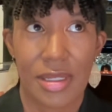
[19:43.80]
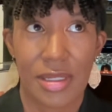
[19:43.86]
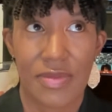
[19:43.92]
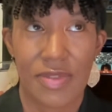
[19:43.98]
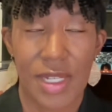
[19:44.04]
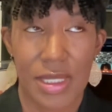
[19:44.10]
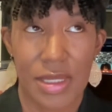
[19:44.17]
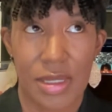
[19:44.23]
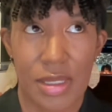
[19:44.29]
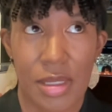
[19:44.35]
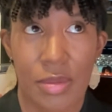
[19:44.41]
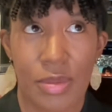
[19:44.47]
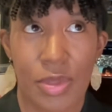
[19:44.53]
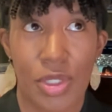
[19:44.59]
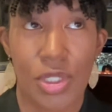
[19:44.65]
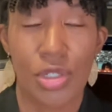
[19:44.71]

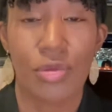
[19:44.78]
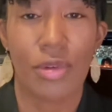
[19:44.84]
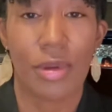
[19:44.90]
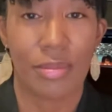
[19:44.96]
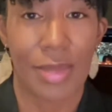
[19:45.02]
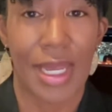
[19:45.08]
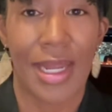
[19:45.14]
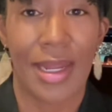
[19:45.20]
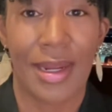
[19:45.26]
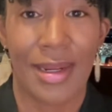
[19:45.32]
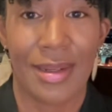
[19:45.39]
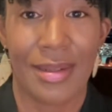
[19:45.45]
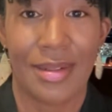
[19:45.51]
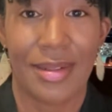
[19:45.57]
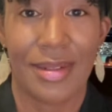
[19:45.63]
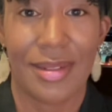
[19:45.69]
victims to
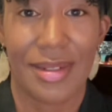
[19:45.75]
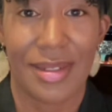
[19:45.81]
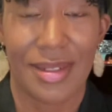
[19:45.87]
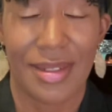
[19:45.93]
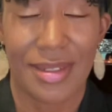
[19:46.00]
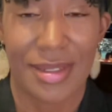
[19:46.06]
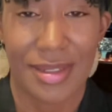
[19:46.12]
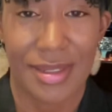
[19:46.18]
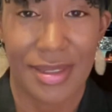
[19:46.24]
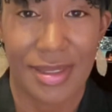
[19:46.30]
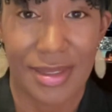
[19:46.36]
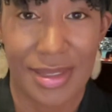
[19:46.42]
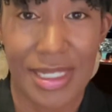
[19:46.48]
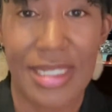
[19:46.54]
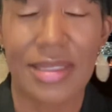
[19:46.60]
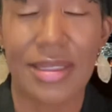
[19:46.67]
remain
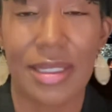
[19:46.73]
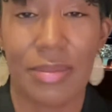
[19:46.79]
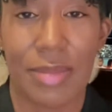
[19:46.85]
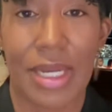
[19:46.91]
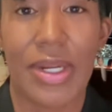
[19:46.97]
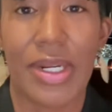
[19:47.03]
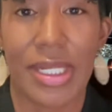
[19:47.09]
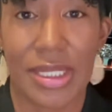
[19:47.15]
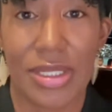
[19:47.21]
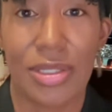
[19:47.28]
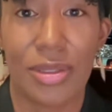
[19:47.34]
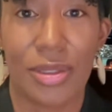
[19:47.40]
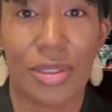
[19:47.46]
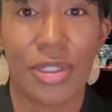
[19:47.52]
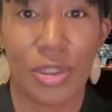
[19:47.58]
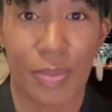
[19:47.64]
legally married to
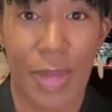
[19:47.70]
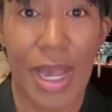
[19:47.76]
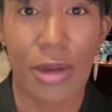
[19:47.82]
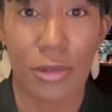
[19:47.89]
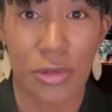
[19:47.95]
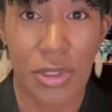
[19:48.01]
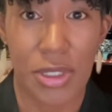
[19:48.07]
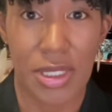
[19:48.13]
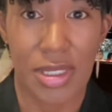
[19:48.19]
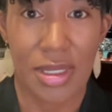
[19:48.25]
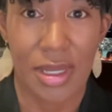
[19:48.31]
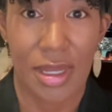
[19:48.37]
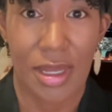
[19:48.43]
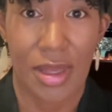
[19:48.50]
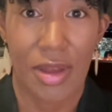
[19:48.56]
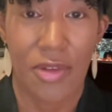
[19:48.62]
their spouse
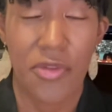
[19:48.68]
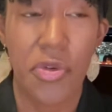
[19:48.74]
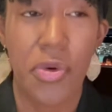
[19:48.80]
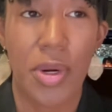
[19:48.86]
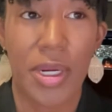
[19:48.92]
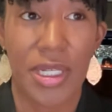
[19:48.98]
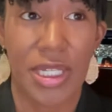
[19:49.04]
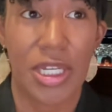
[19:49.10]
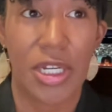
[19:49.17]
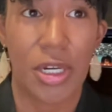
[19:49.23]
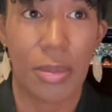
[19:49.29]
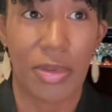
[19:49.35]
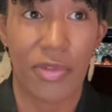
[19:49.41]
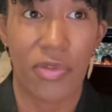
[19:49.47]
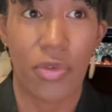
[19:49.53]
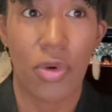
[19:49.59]
for a year
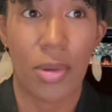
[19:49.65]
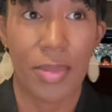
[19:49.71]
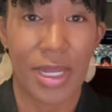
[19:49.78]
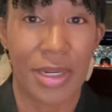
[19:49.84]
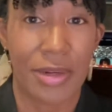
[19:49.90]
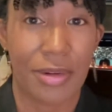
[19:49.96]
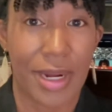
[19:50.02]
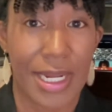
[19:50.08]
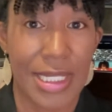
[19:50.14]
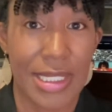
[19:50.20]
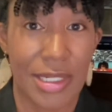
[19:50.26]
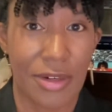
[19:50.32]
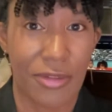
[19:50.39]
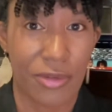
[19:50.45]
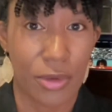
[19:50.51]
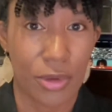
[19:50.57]
before being
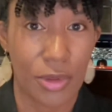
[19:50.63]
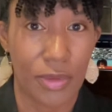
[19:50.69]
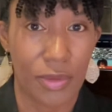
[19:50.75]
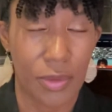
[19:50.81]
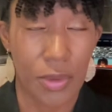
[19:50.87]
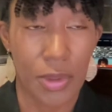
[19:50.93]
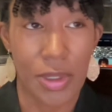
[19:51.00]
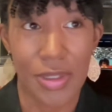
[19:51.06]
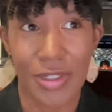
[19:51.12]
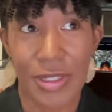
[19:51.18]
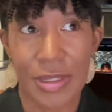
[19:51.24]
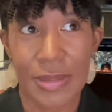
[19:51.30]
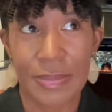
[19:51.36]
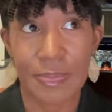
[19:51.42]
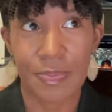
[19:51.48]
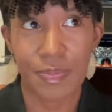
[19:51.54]
granted a full divorce,
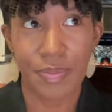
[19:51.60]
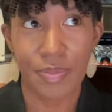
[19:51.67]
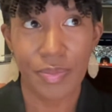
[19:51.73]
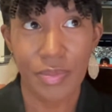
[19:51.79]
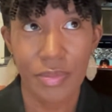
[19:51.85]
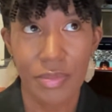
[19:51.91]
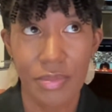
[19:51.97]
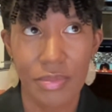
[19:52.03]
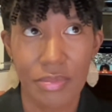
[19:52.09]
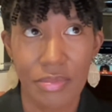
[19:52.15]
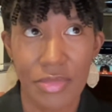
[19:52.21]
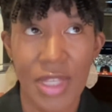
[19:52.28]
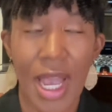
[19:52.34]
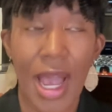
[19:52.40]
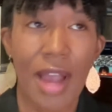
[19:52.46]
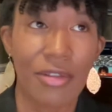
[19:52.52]

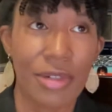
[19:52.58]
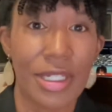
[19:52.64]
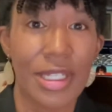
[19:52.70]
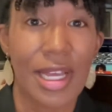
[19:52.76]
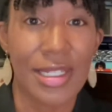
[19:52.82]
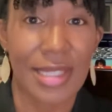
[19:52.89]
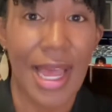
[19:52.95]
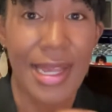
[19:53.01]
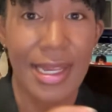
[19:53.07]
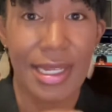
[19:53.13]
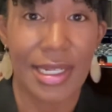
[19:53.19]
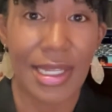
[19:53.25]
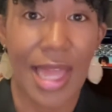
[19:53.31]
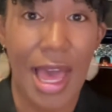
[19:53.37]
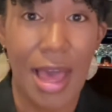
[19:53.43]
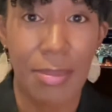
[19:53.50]
I realized I
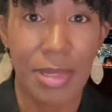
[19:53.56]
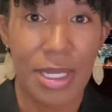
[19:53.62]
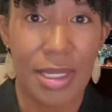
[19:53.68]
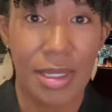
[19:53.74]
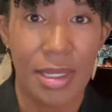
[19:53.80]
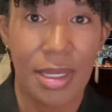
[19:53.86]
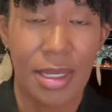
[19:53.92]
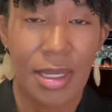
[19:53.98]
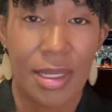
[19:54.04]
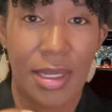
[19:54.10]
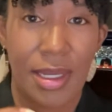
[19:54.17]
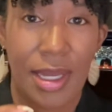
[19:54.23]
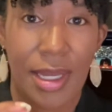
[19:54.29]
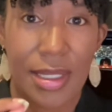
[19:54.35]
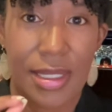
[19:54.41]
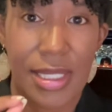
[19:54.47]
could lobby
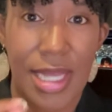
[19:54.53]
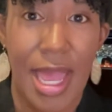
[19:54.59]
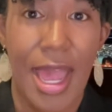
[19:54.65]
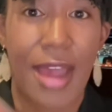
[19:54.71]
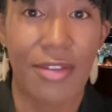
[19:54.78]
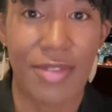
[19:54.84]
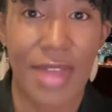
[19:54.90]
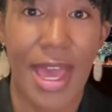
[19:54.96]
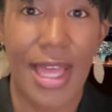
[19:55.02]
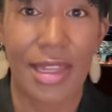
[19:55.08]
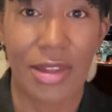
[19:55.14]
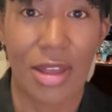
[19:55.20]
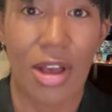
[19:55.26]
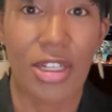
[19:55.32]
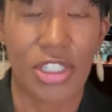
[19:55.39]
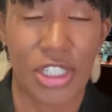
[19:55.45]
to have that
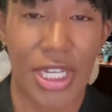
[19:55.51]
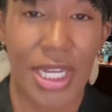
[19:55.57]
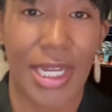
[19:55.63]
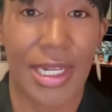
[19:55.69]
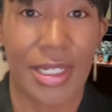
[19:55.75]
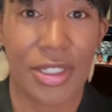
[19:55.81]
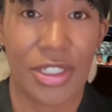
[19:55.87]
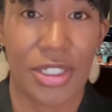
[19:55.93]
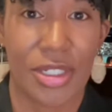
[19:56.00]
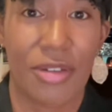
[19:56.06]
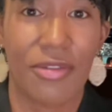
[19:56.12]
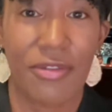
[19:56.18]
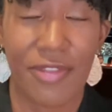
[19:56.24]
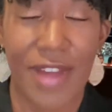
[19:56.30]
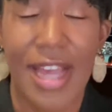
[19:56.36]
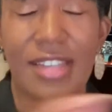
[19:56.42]
law changed
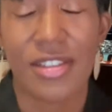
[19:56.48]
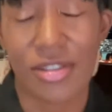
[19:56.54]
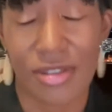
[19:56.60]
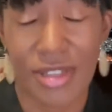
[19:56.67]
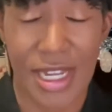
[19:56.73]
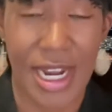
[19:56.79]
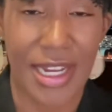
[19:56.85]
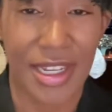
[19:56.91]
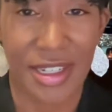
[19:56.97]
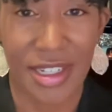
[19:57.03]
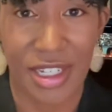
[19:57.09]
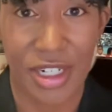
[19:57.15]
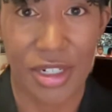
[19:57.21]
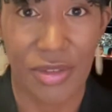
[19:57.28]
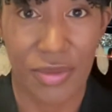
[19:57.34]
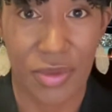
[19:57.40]
faster than I could
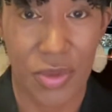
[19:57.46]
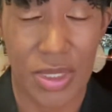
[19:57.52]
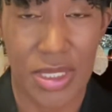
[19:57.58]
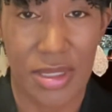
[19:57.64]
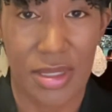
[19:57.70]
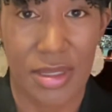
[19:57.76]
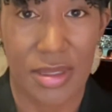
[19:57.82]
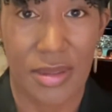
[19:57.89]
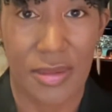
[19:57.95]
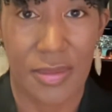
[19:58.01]
get a divorce.